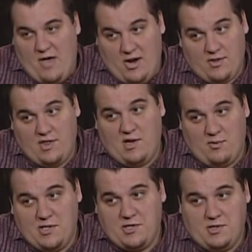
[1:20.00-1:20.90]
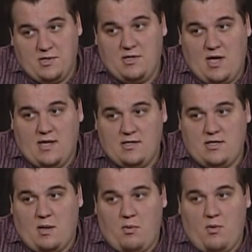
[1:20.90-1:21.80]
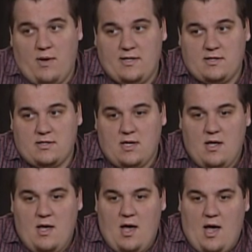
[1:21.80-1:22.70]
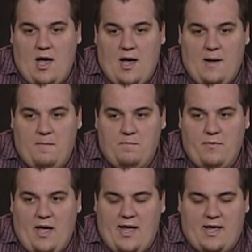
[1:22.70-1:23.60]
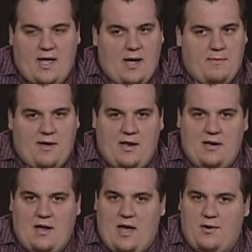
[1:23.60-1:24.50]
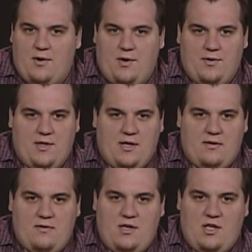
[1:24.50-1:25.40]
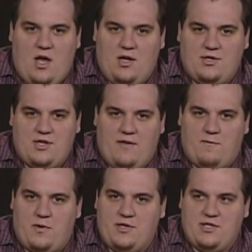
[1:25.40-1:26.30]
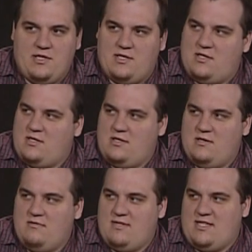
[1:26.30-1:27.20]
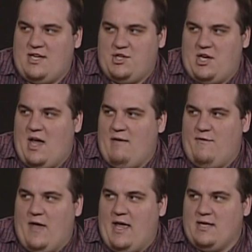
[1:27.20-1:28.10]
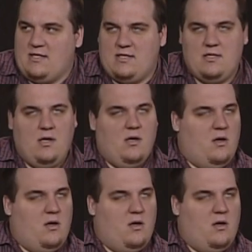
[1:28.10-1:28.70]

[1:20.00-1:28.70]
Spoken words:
better than the original at some points. But I don't know, the young Jeff Bridges CGI face,